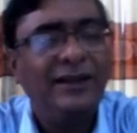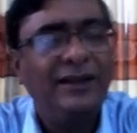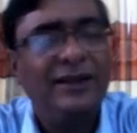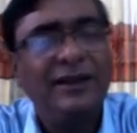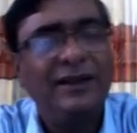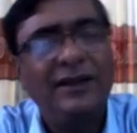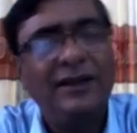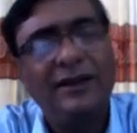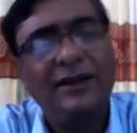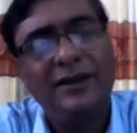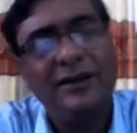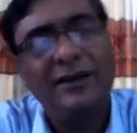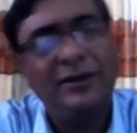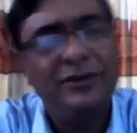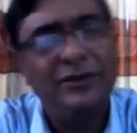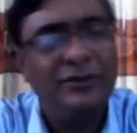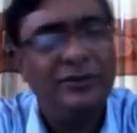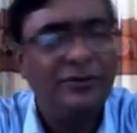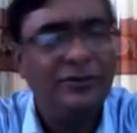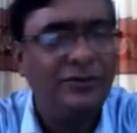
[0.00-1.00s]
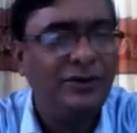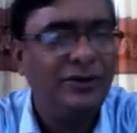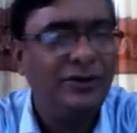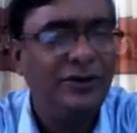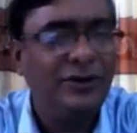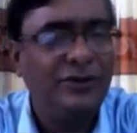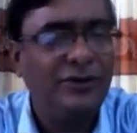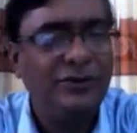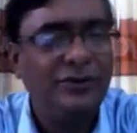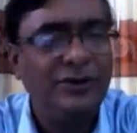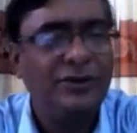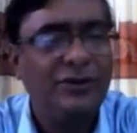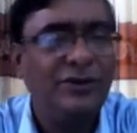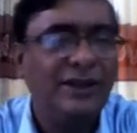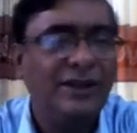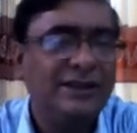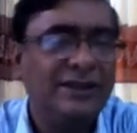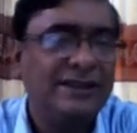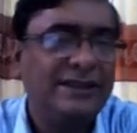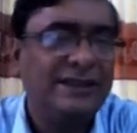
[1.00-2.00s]
you
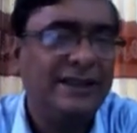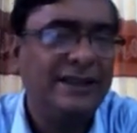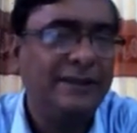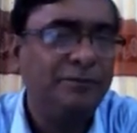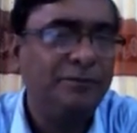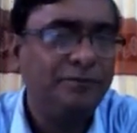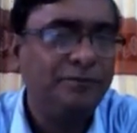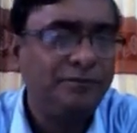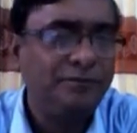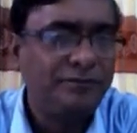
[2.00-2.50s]
can say,